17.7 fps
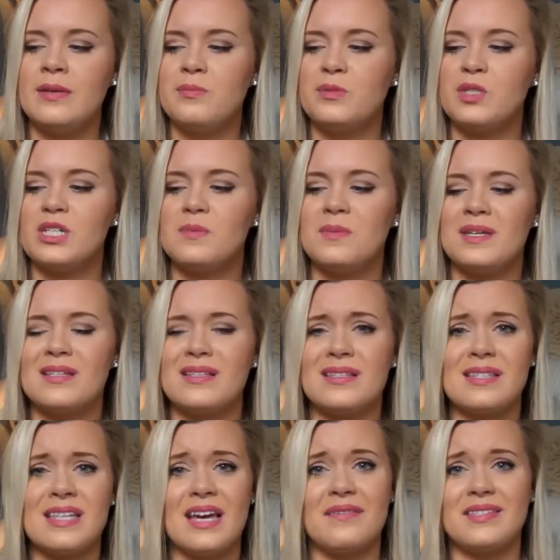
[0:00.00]
just because
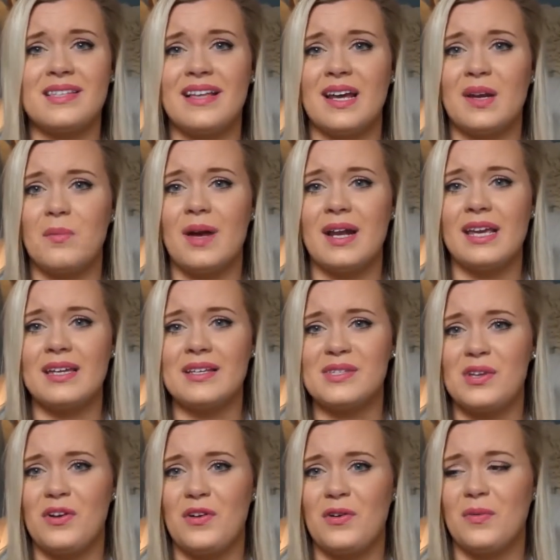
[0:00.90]
it saves a lot of money.
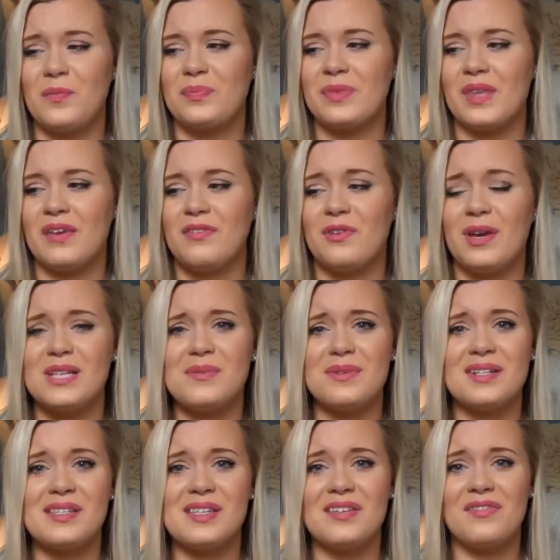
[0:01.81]
So if you guys
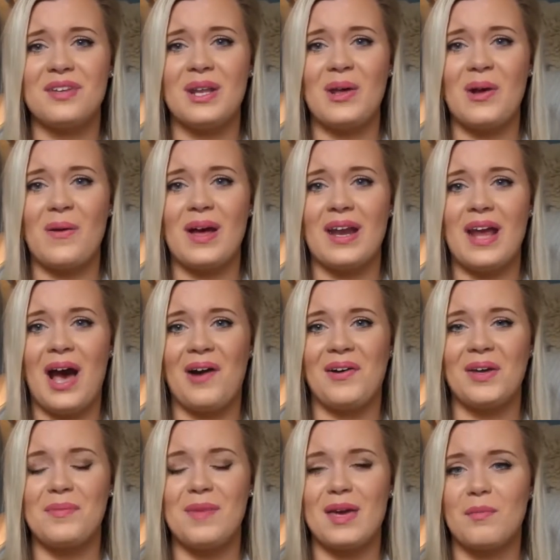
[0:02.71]
want to see a video on how
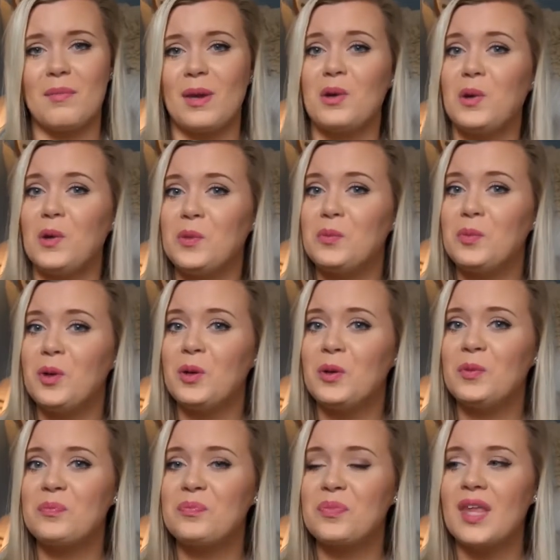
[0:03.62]
I make my cold
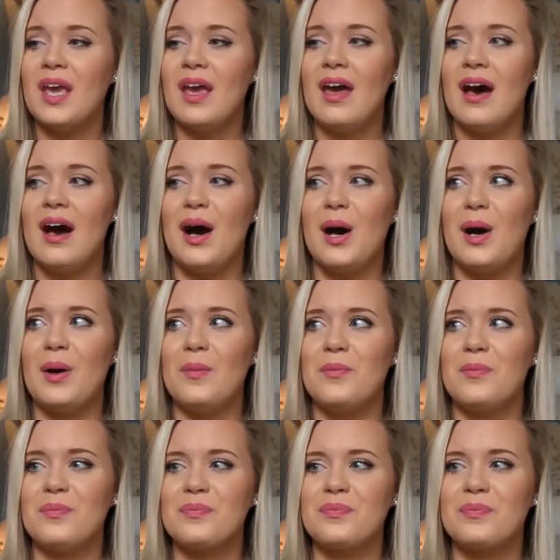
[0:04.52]
brew,
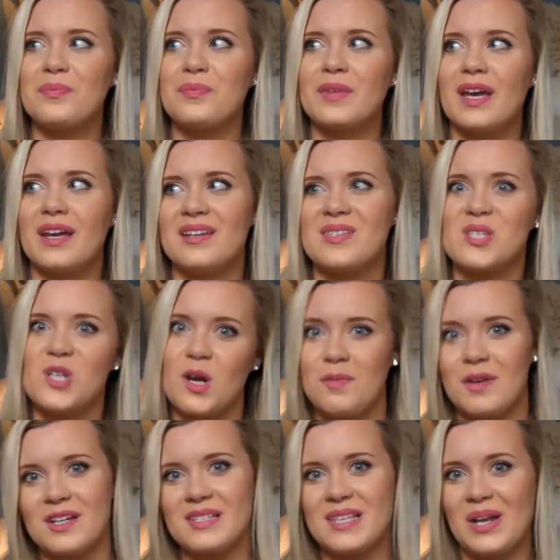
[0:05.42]
kind of
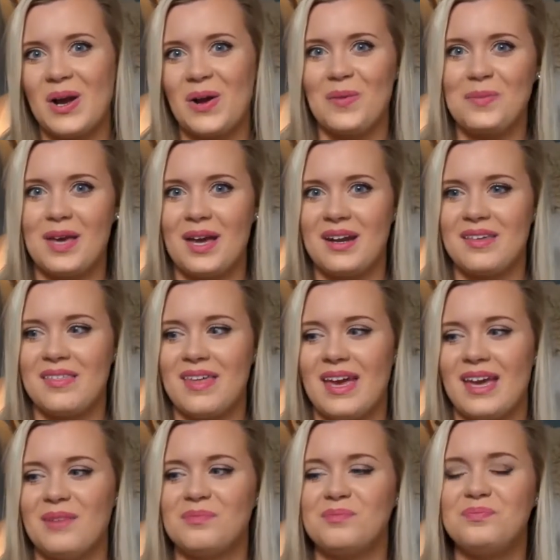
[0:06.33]
Starbucks at home kind of
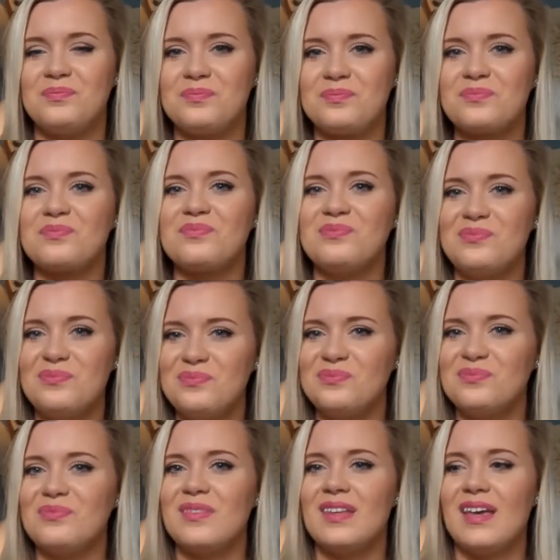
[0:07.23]
thing,
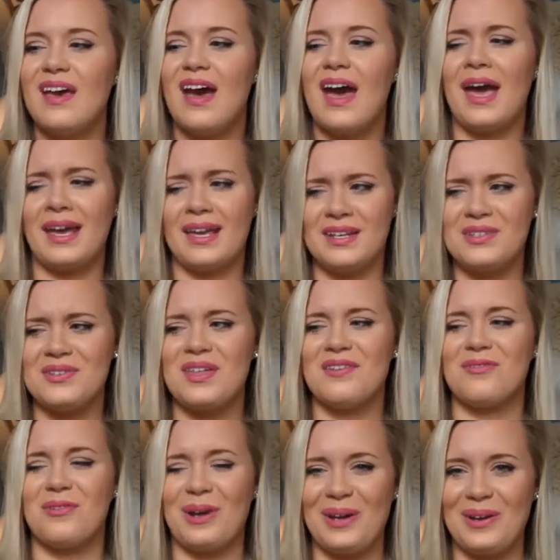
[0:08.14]
I can do
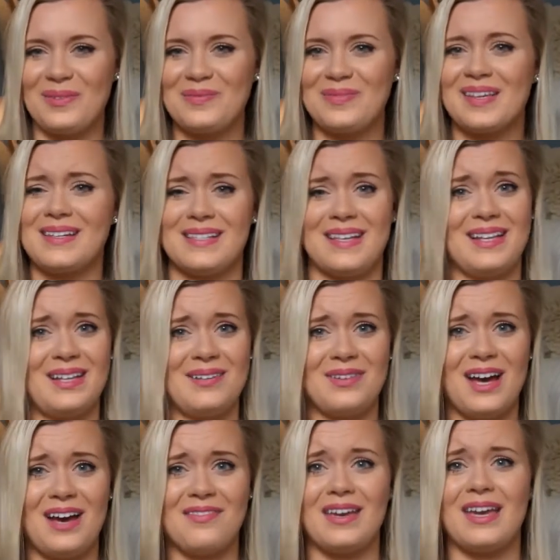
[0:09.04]
that for you because I
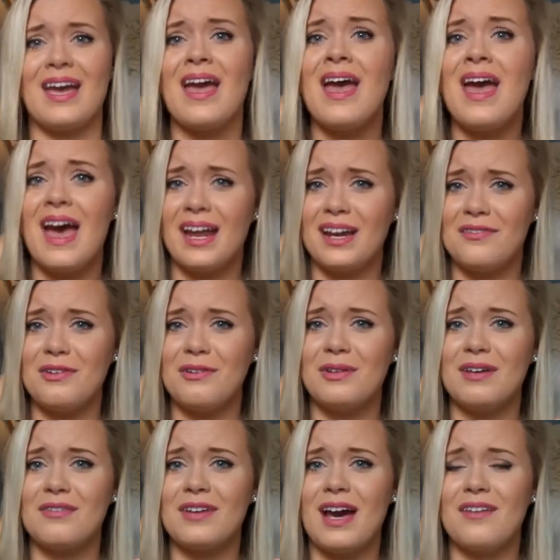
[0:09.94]
love coffee. And if you
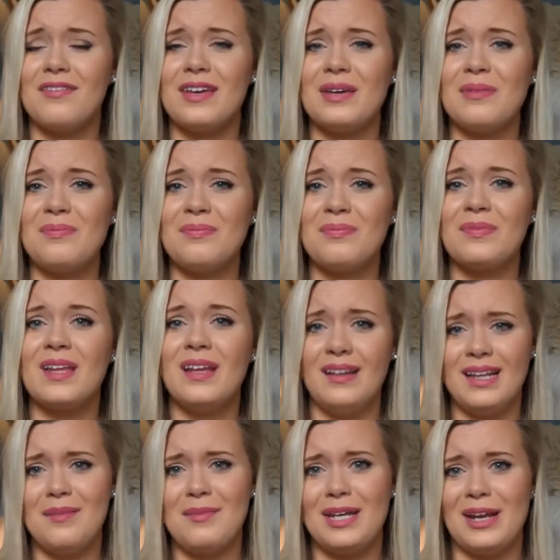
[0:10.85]
love coffee,
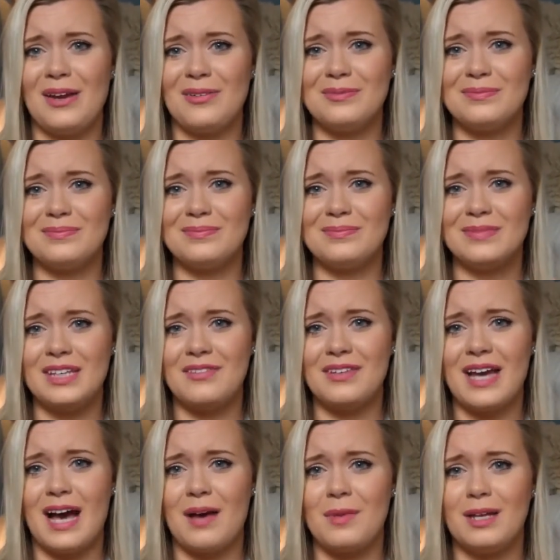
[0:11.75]
let me know. Leave a
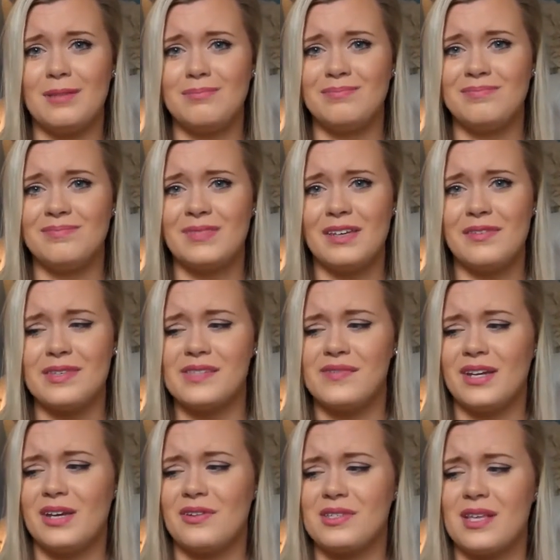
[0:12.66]
comment, give this
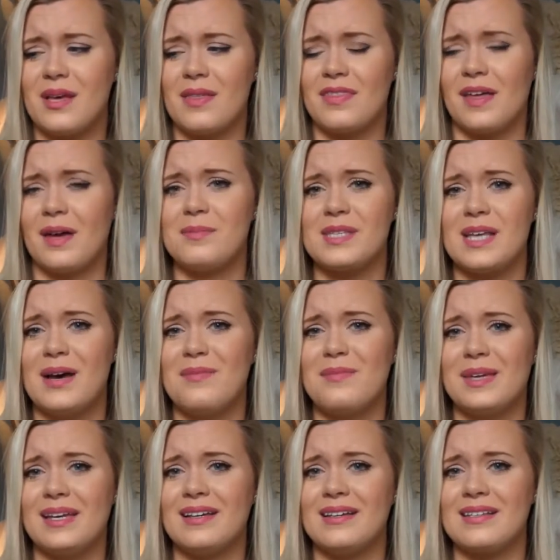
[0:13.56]
video a thumbs up
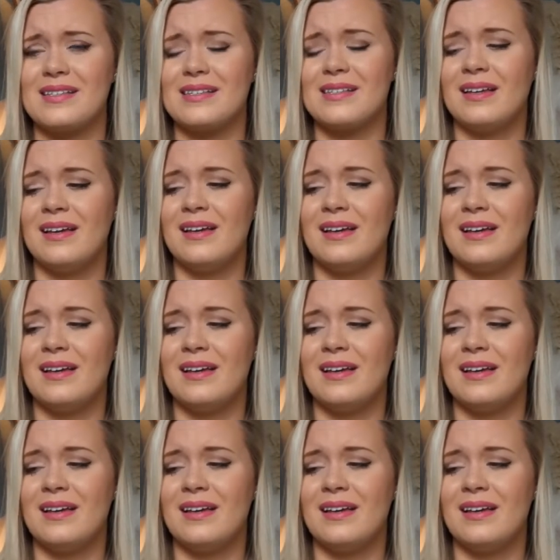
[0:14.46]
because